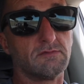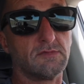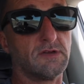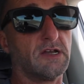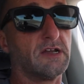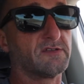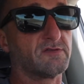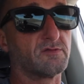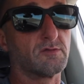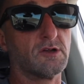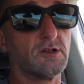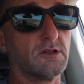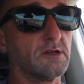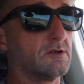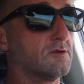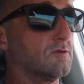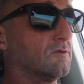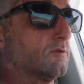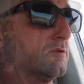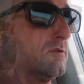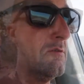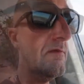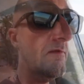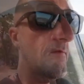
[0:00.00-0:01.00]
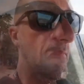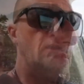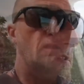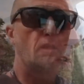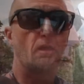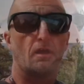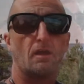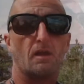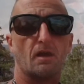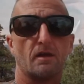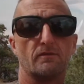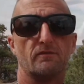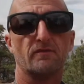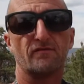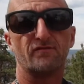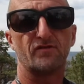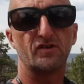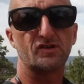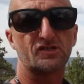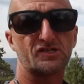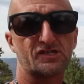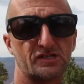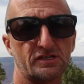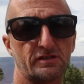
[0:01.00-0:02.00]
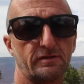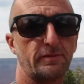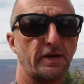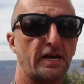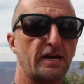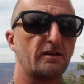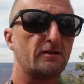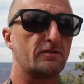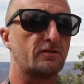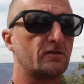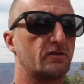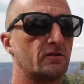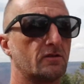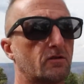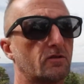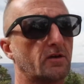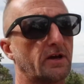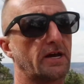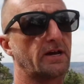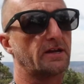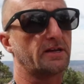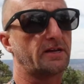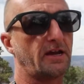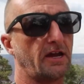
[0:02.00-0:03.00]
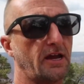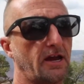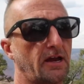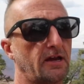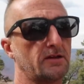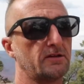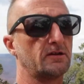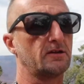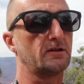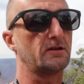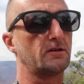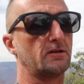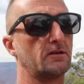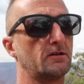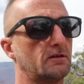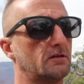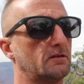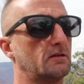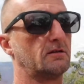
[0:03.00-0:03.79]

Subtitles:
It's really cool. I've officially made it to the Grand Canyon.